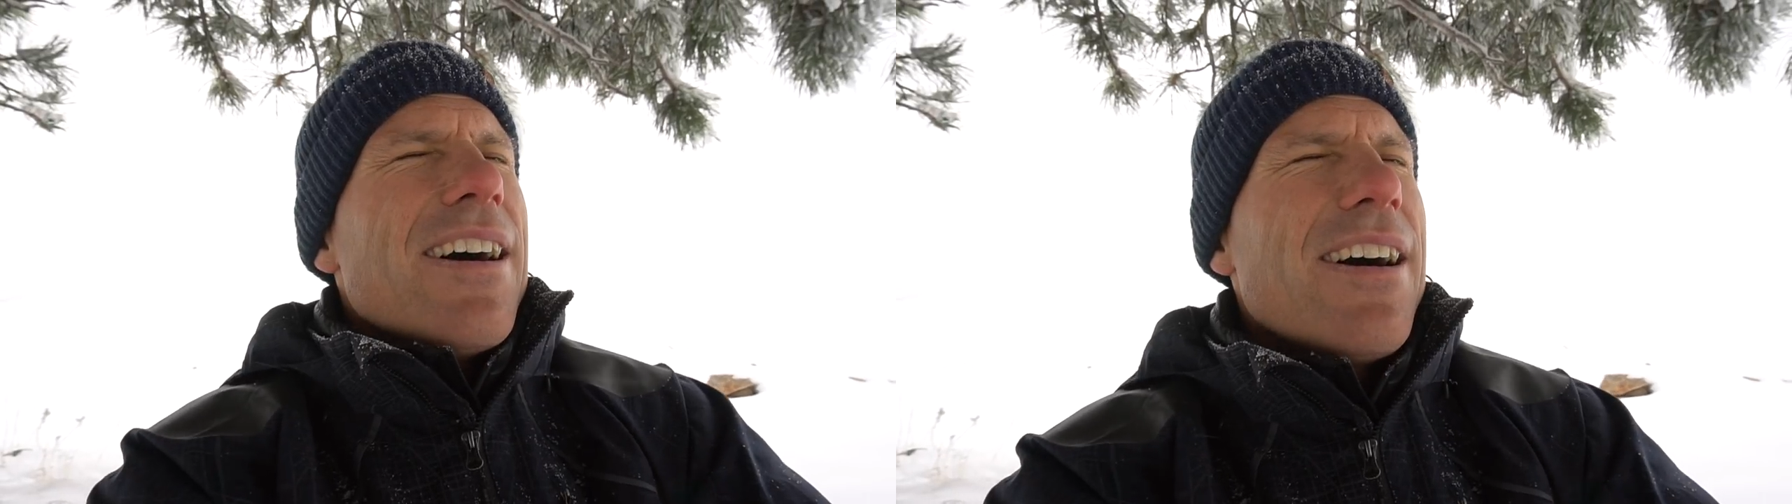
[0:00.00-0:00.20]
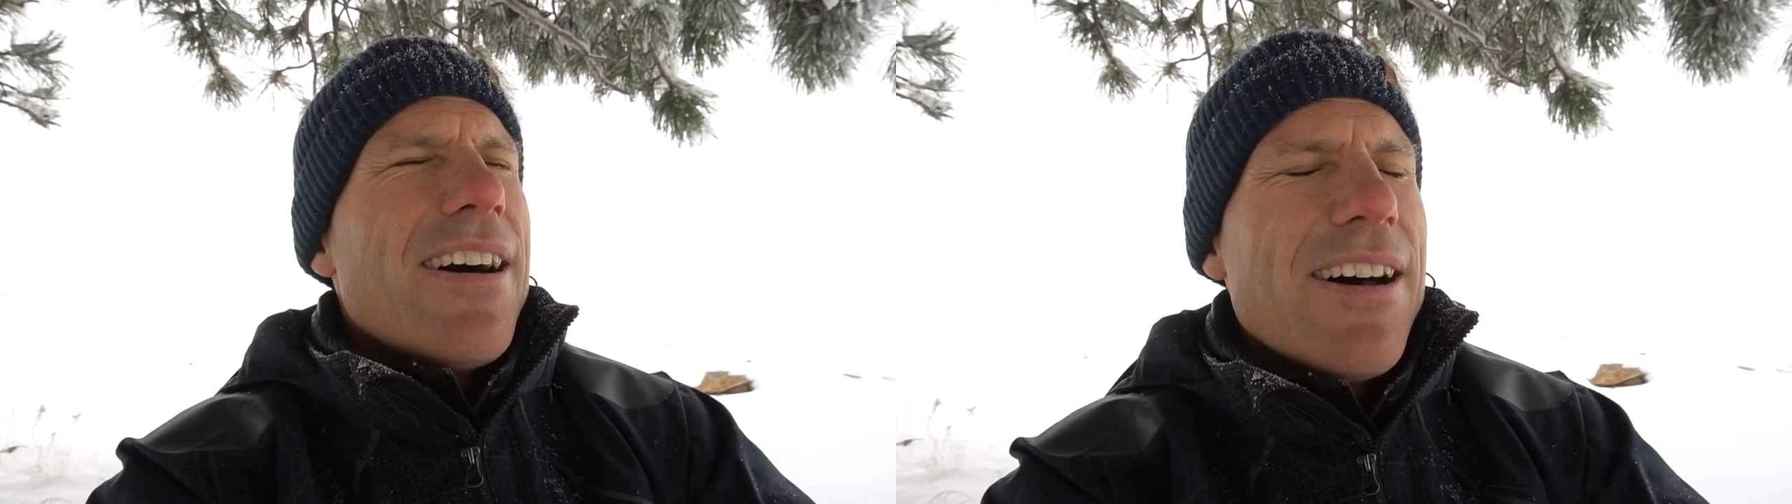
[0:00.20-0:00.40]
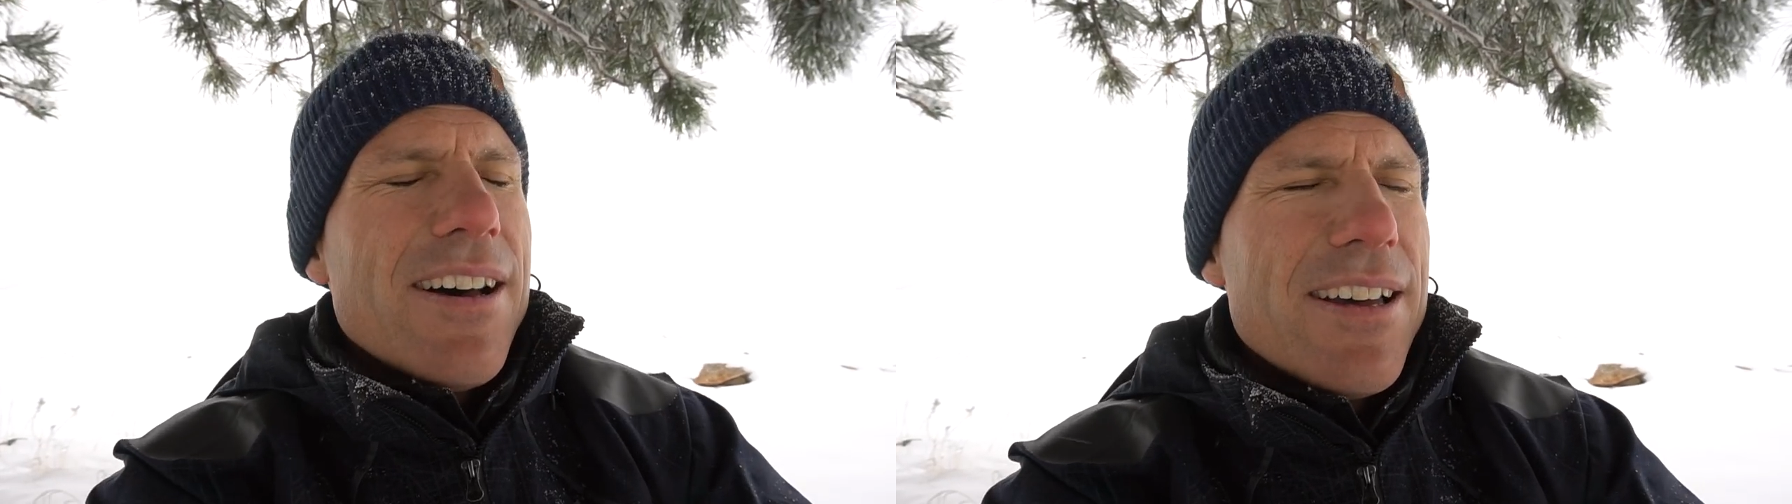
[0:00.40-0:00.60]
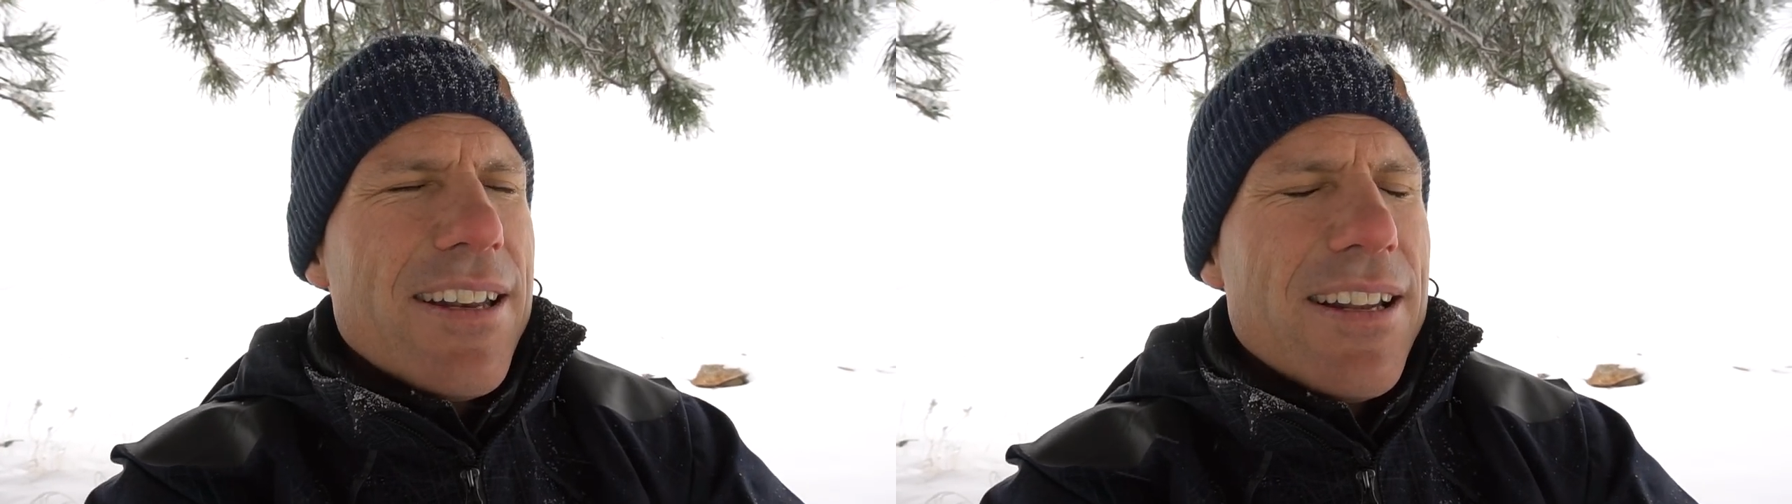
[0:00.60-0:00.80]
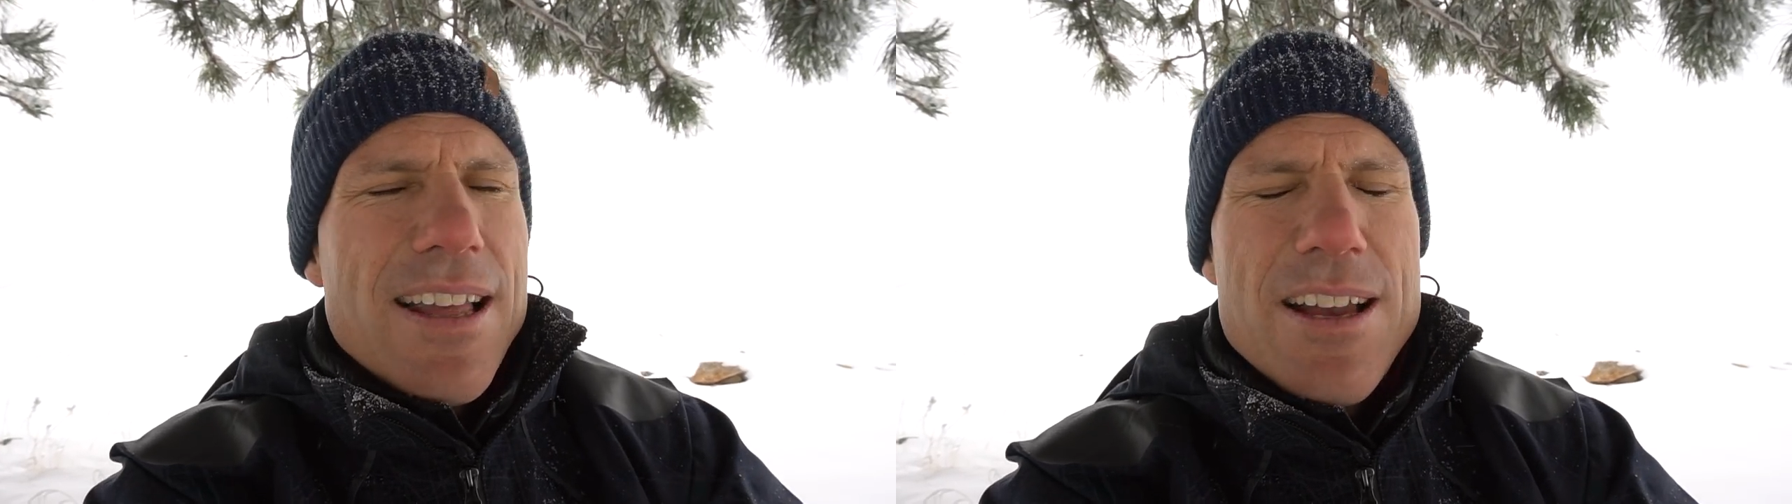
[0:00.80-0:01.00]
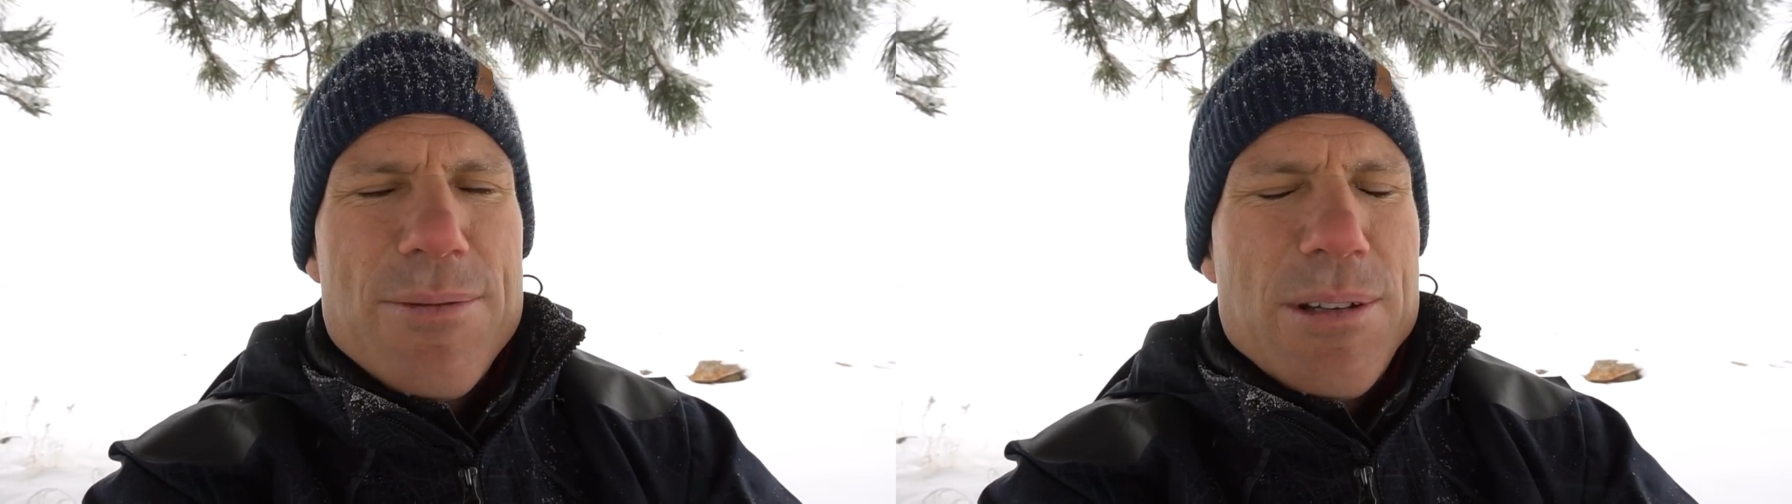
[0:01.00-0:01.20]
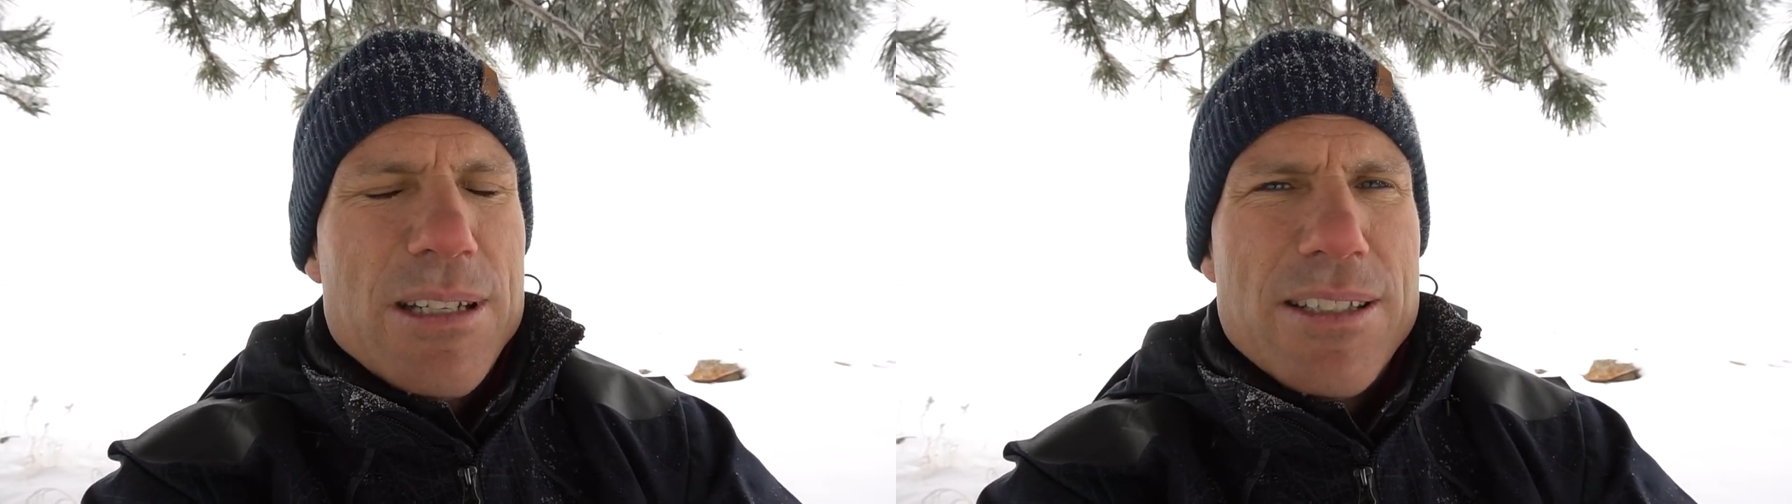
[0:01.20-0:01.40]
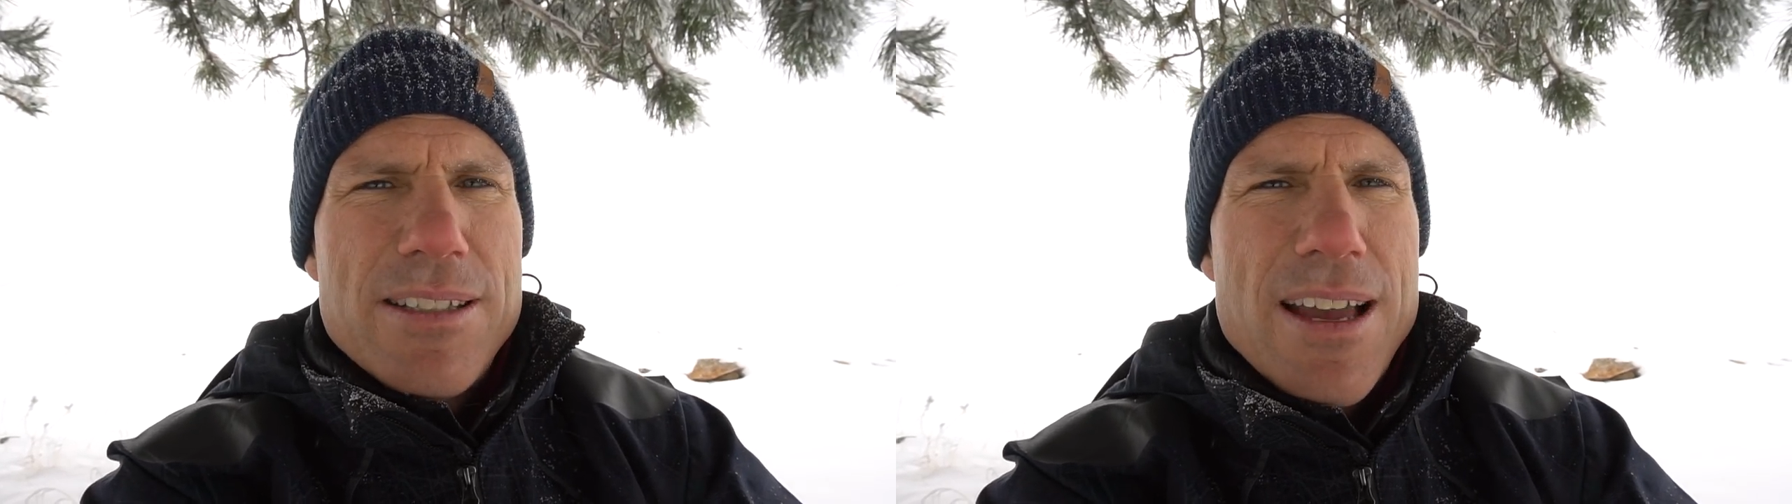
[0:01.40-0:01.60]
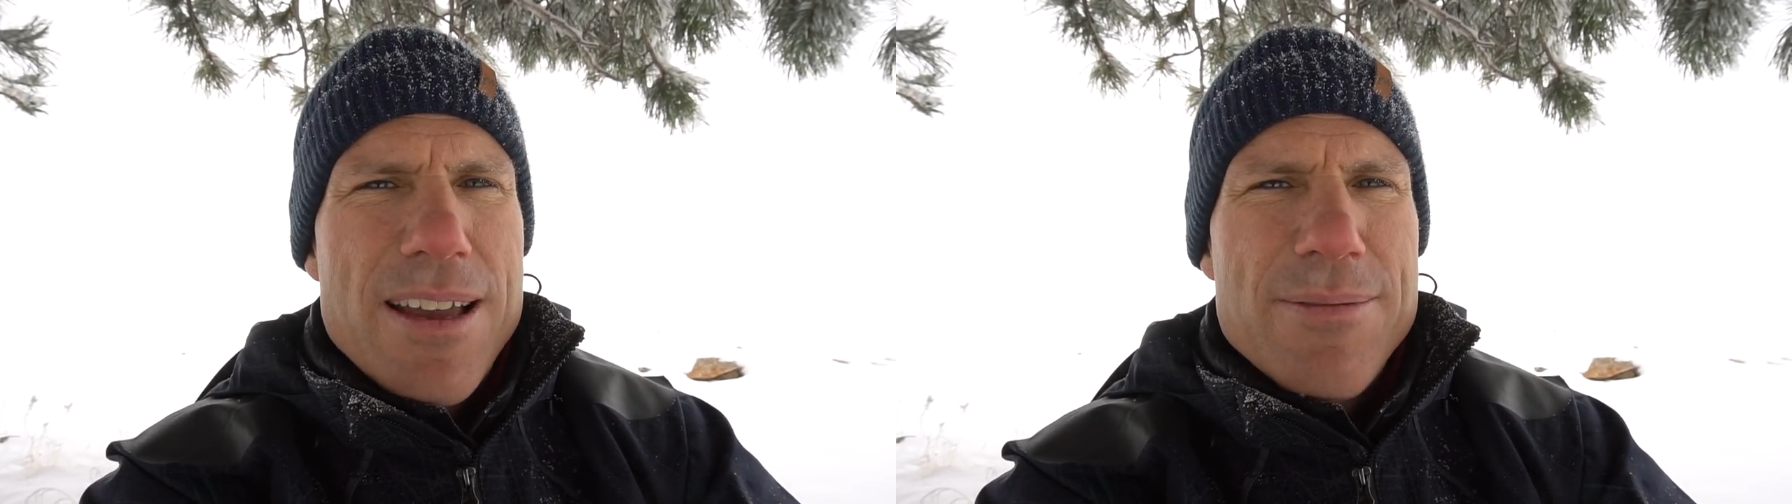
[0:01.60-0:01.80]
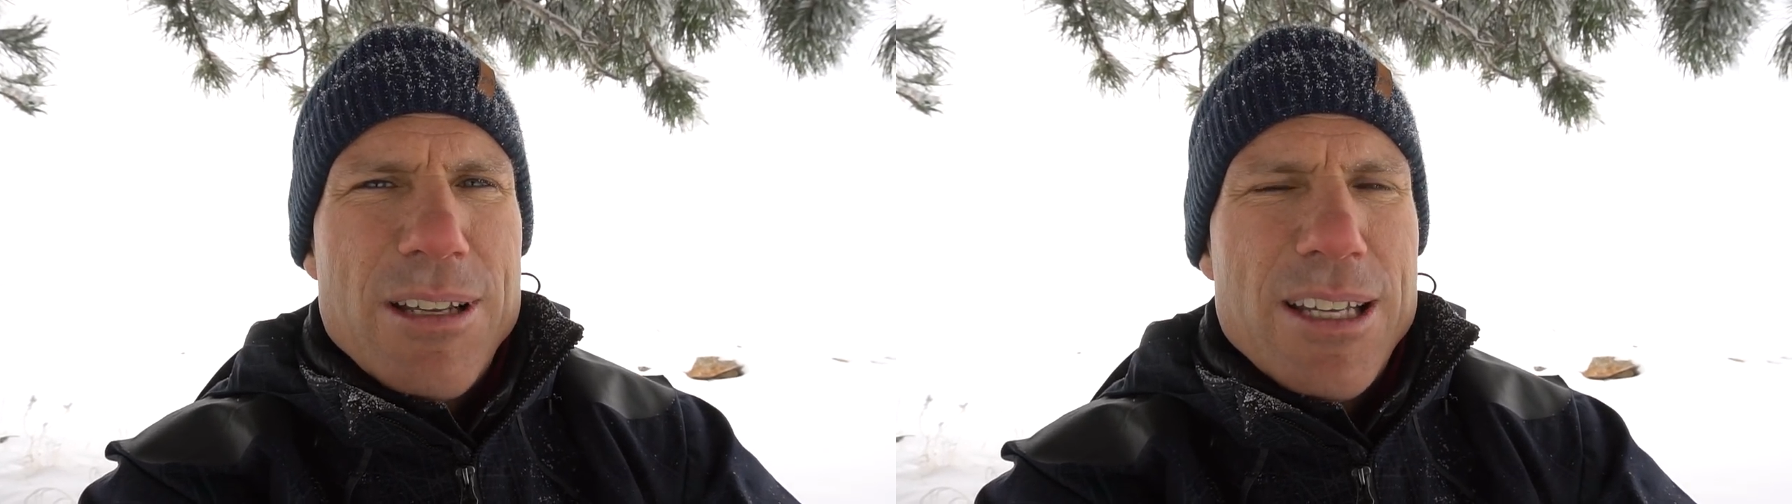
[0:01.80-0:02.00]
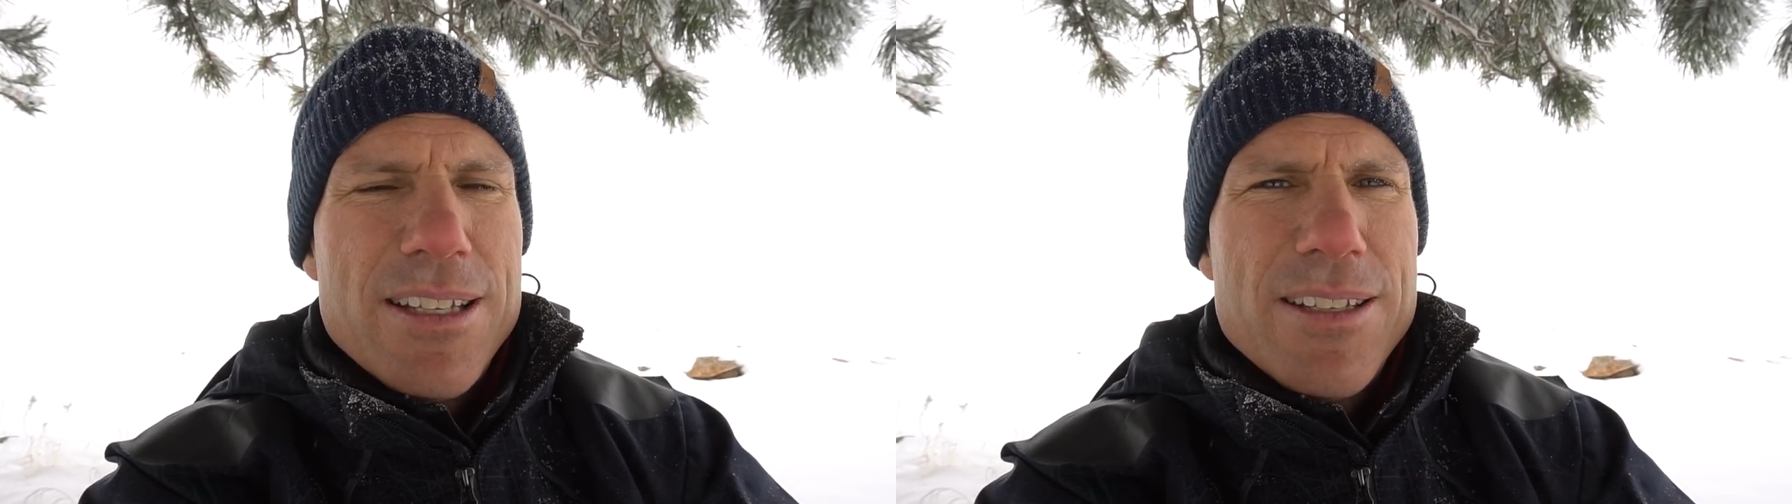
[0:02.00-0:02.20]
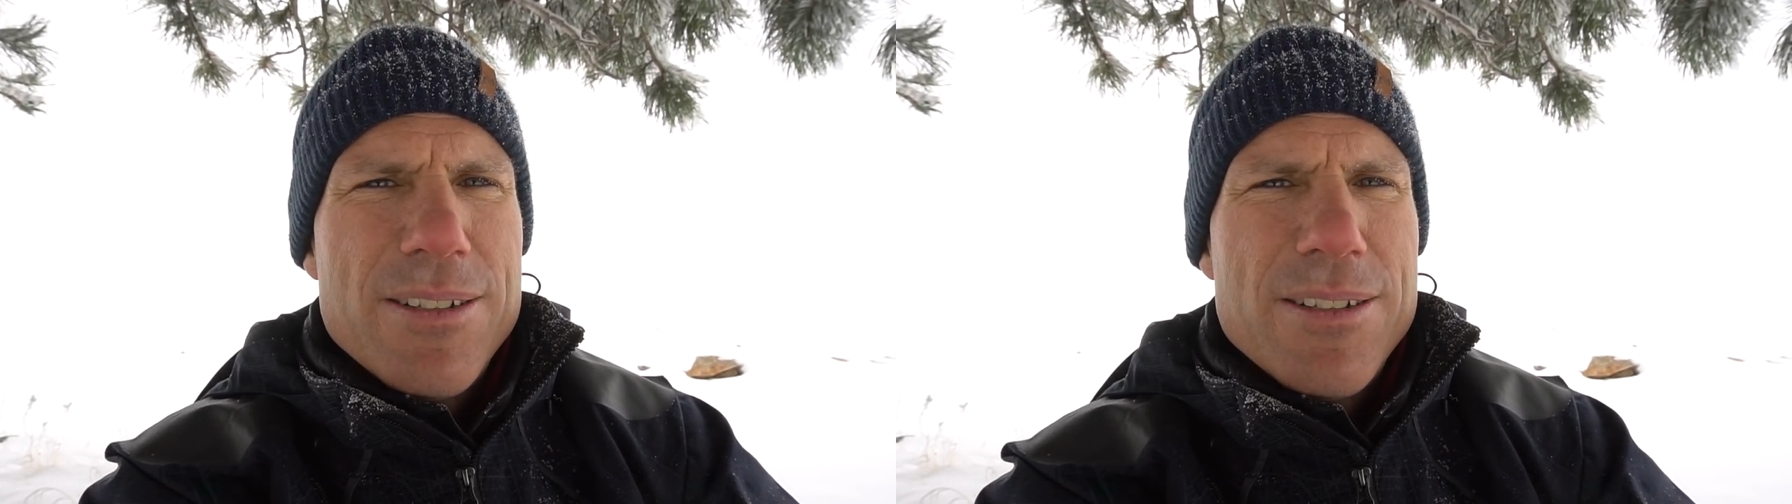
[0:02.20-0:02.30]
it allows me just a time to